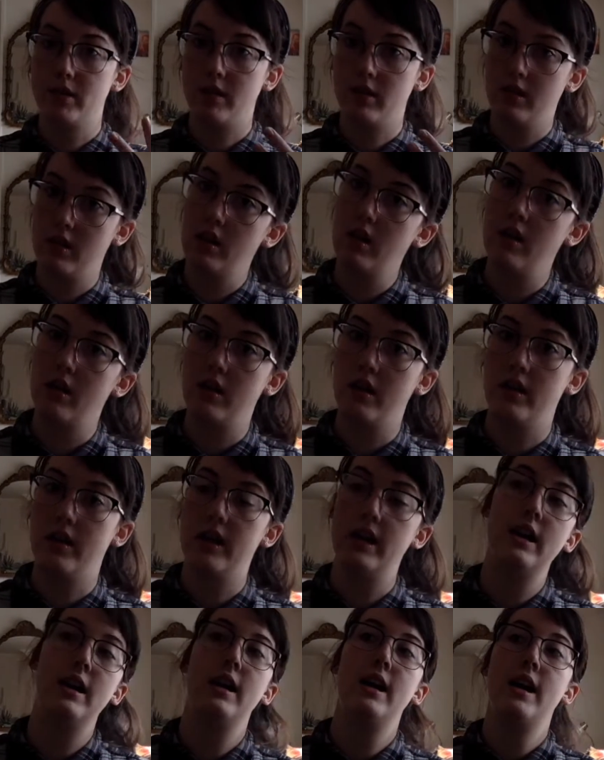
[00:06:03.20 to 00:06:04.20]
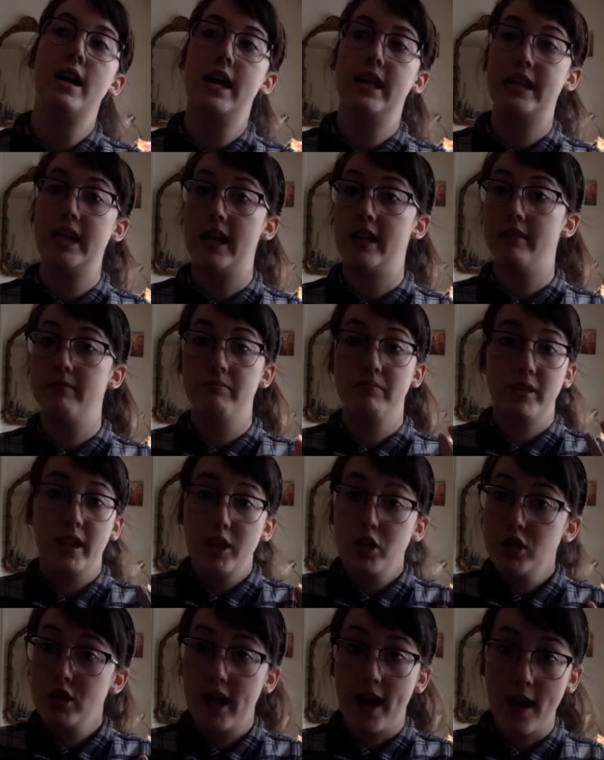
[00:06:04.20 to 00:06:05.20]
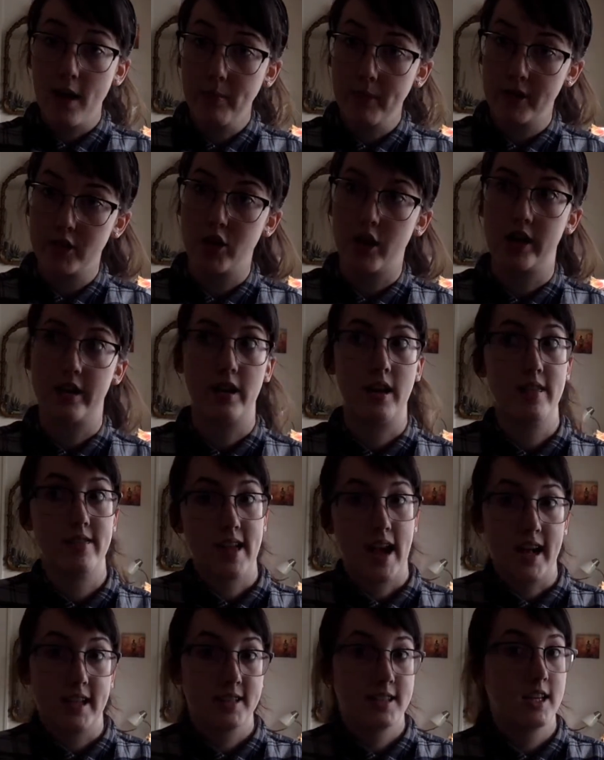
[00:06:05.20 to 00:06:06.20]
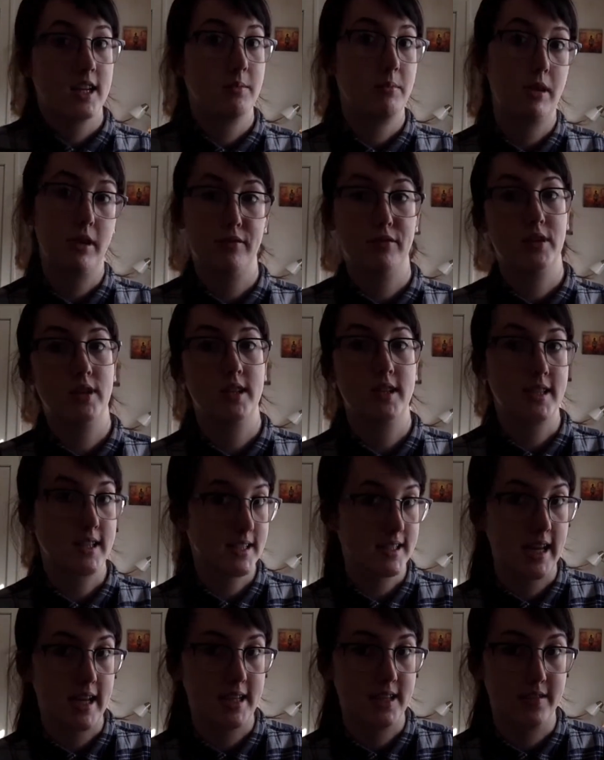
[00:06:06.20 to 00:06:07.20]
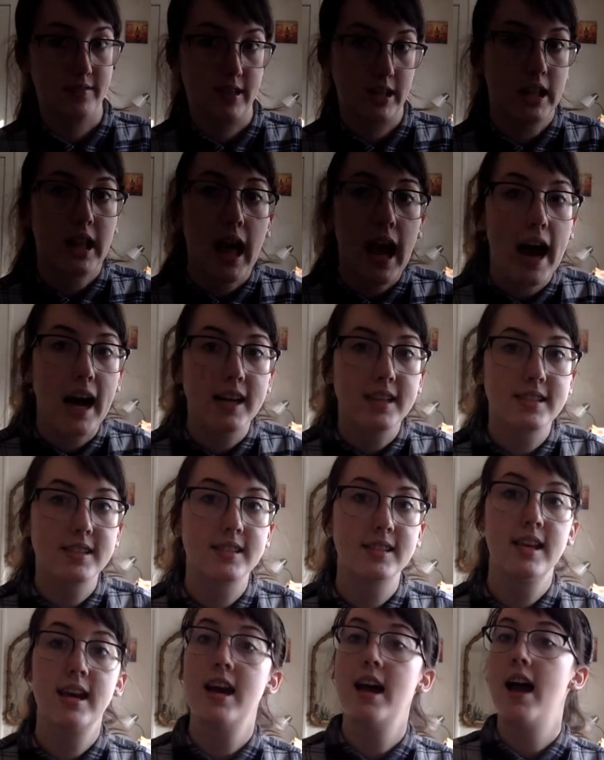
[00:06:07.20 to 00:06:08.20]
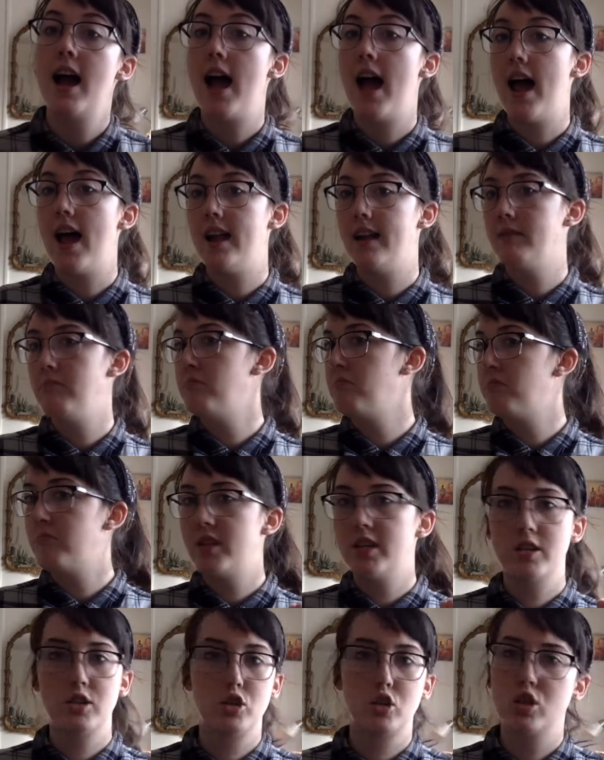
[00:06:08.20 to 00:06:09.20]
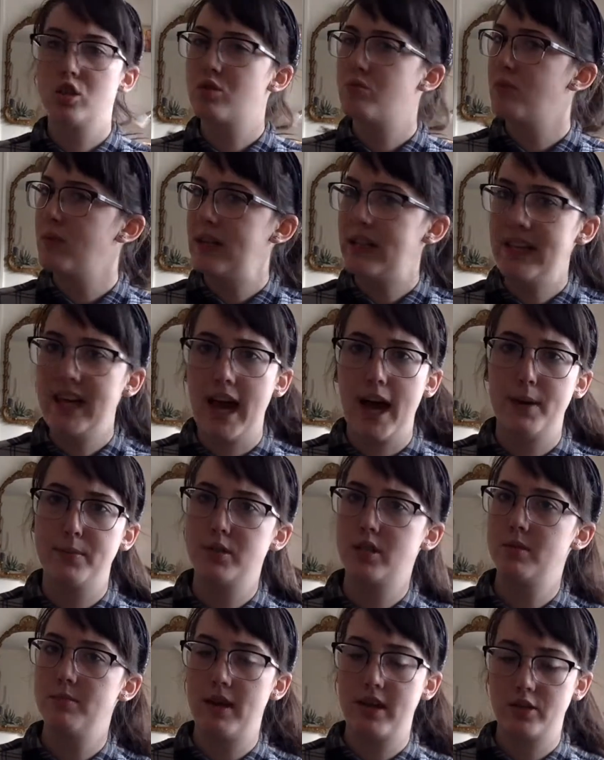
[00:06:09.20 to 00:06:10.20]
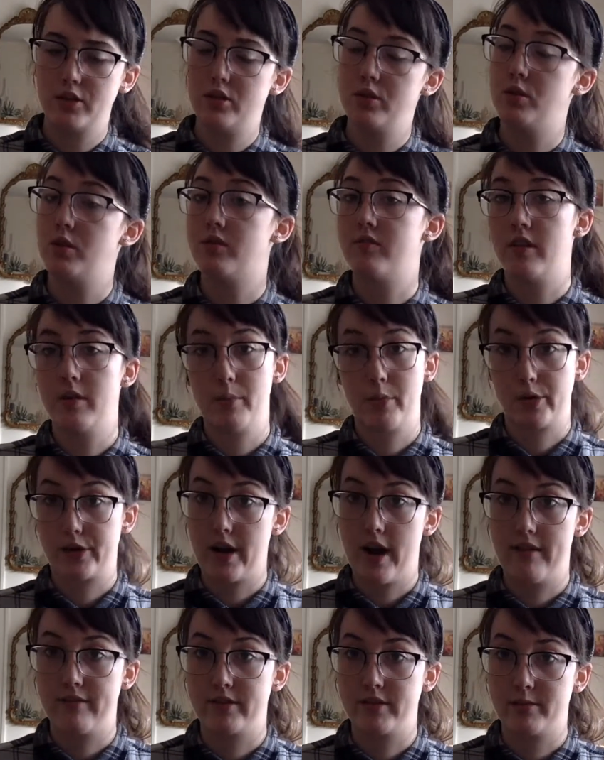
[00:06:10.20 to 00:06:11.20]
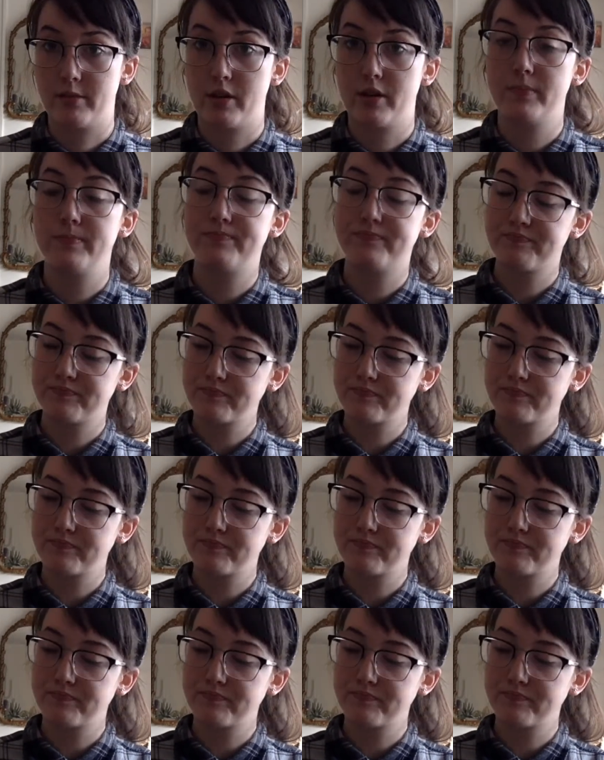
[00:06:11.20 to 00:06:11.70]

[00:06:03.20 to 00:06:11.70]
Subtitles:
to learn that they should help each other, and that's going to be for the success of the class. And this just really helps to make students feel more comfortable.